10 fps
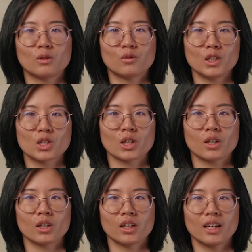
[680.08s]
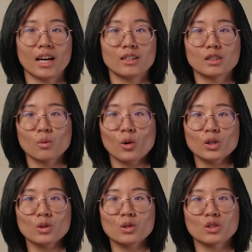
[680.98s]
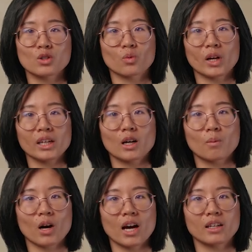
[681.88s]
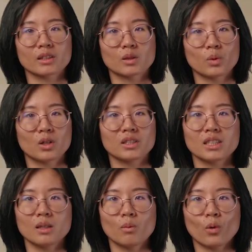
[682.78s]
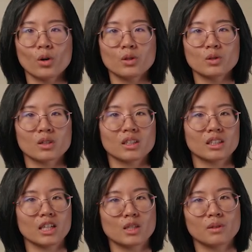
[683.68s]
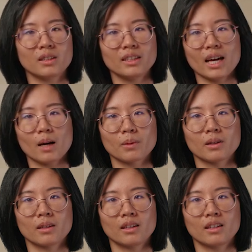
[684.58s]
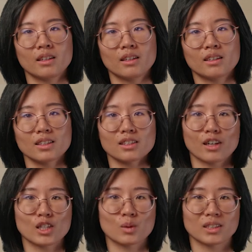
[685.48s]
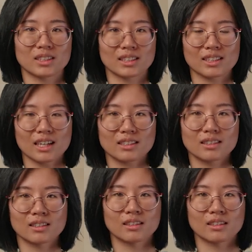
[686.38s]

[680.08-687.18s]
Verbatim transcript: new feature, and as more users rate our products, we are seeing more user engagement in the app. This launch was a success.